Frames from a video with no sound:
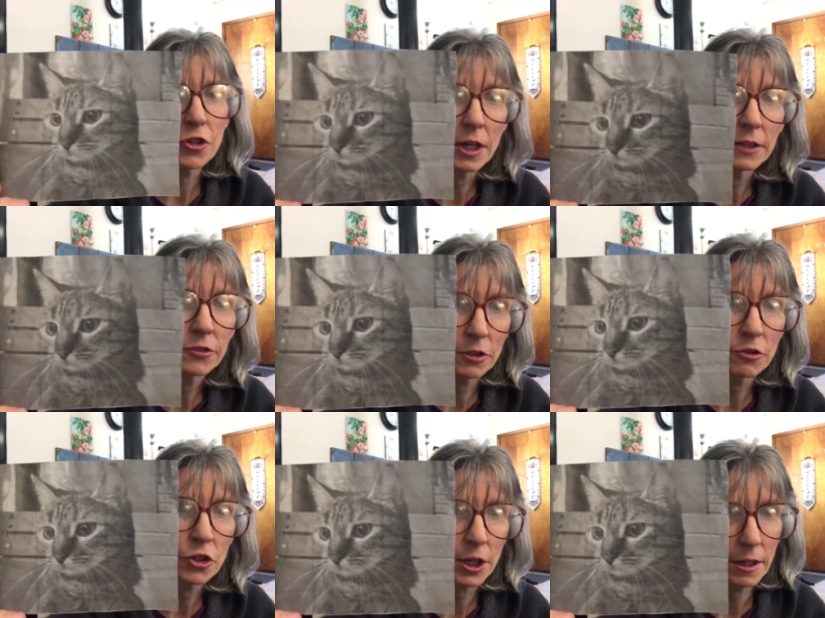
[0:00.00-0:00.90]
you guys go
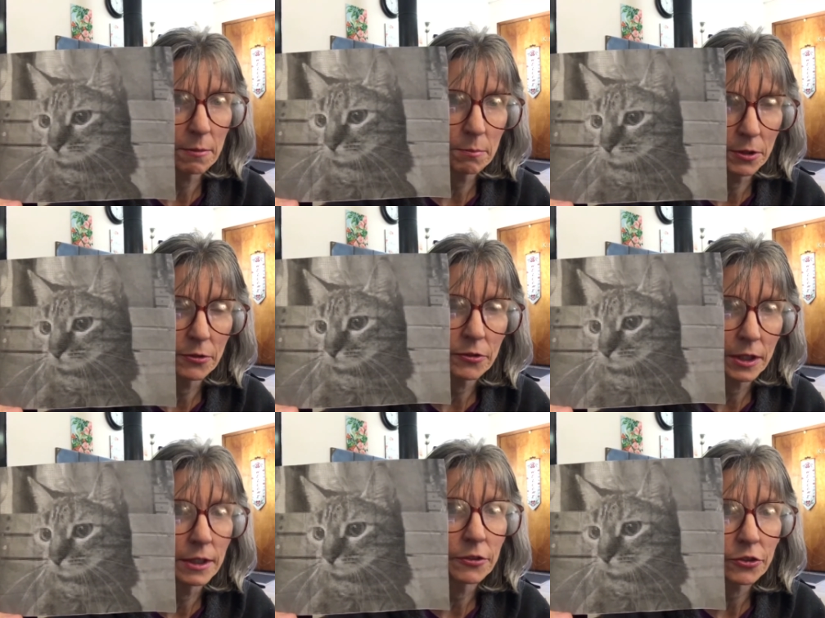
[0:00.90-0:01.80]
check out both the
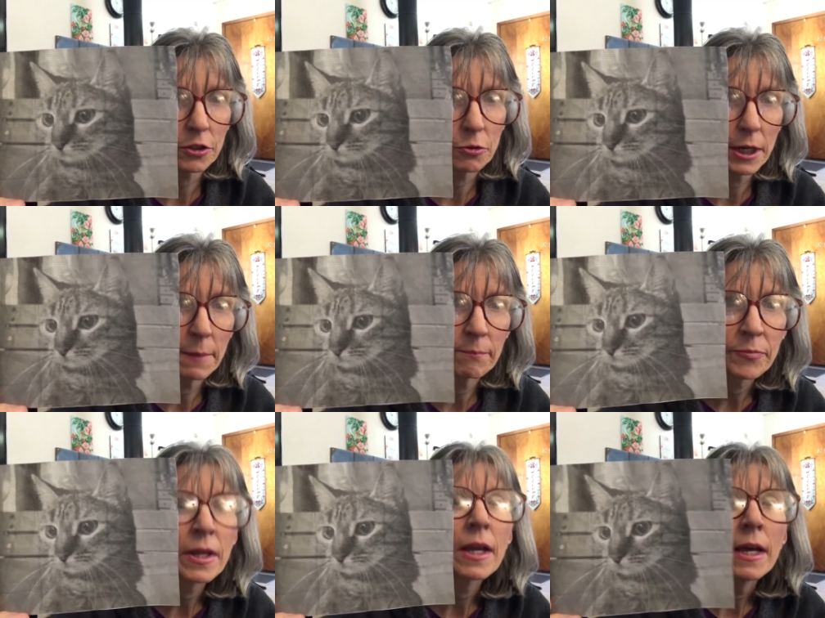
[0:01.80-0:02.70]
Instagram
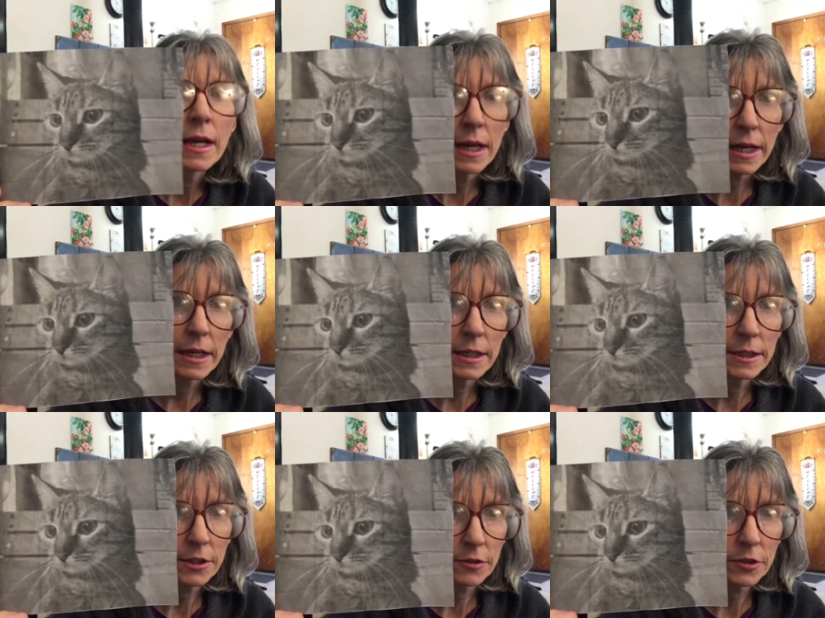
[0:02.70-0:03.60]

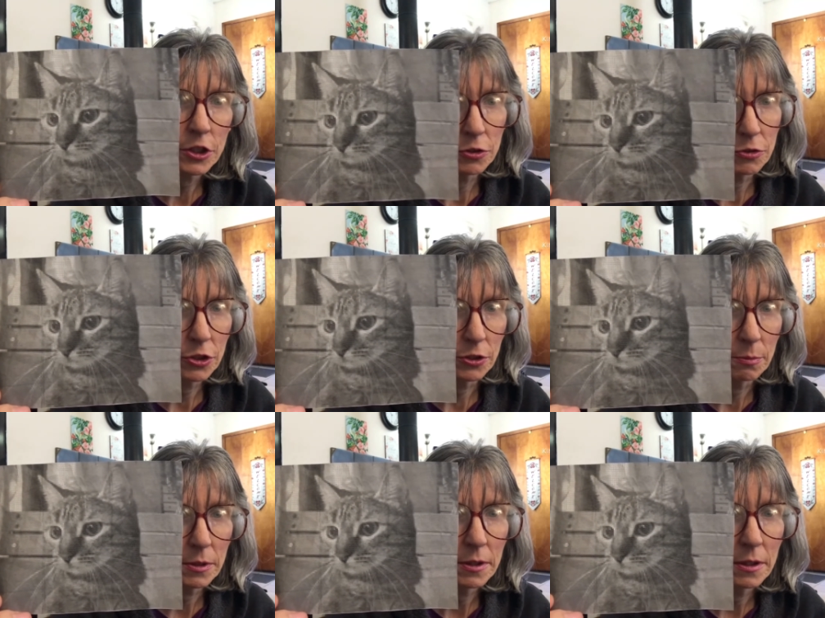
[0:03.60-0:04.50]
and the YouTube.
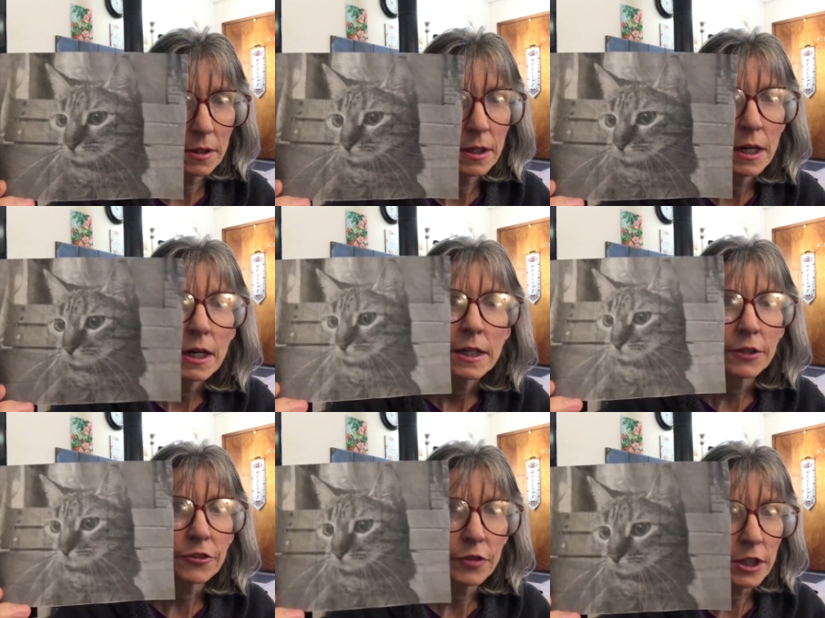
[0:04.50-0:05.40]

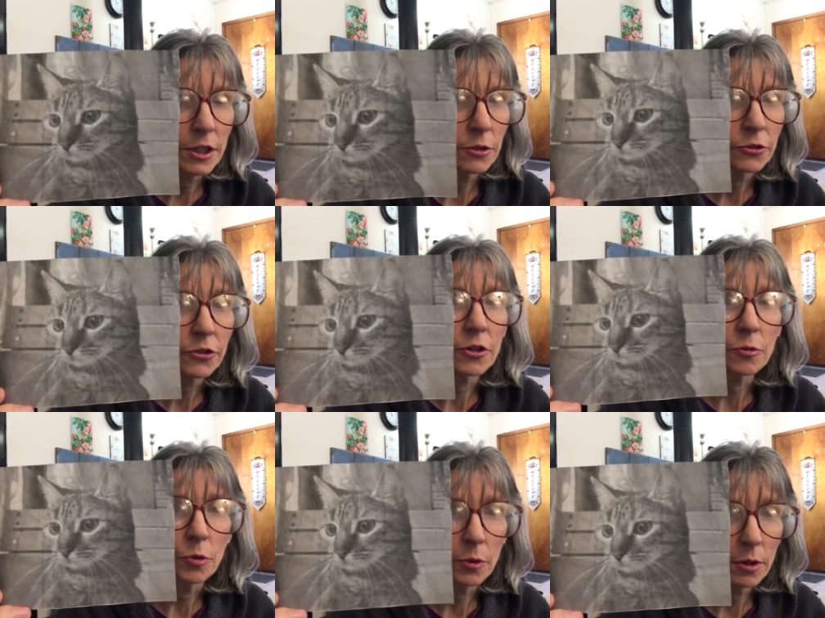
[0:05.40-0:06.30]
His videos
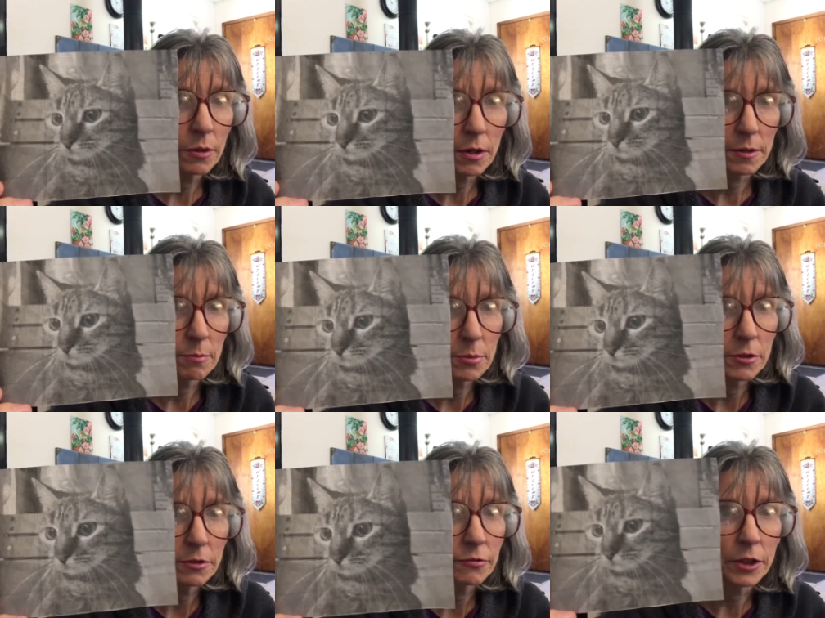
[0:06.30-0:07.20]
are
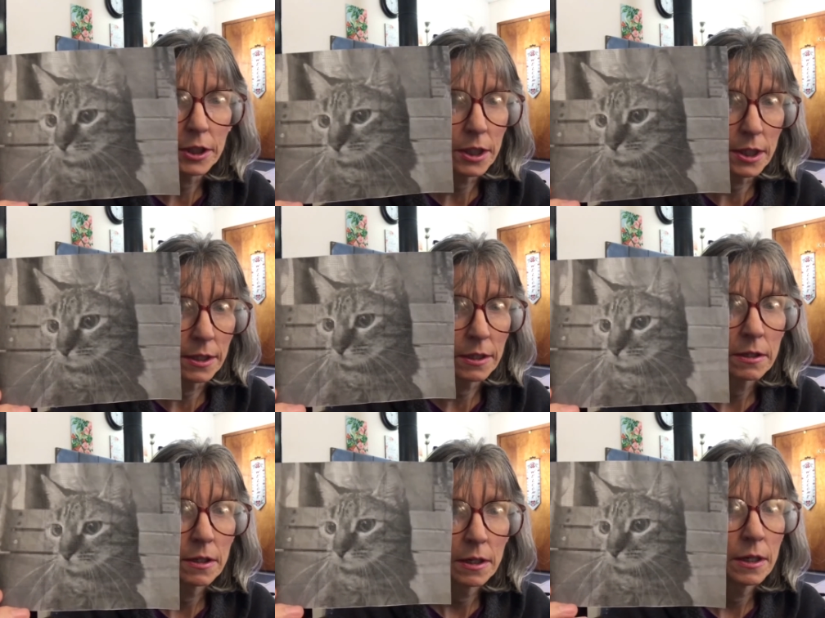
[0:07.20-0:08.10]
beautifully done,
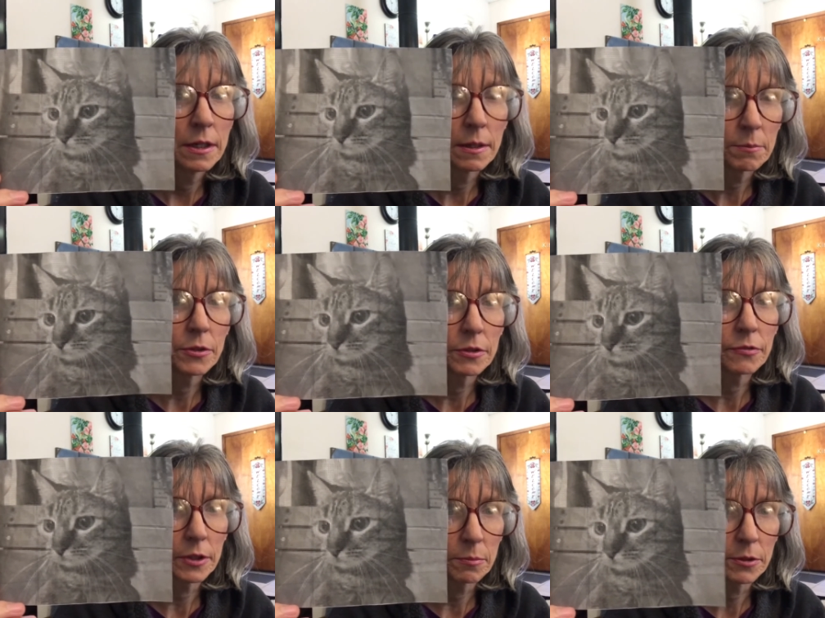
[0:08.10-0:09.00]

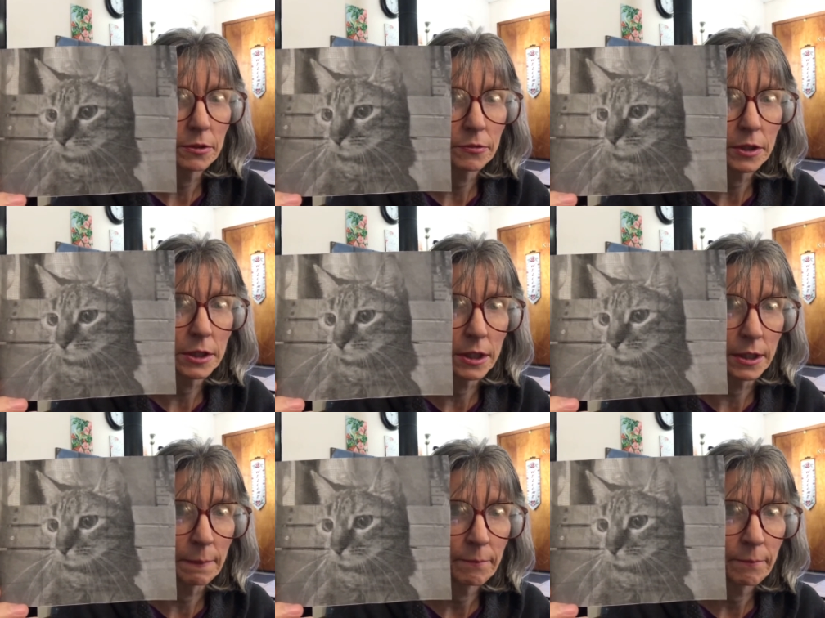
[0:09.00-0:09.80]
beautifully done.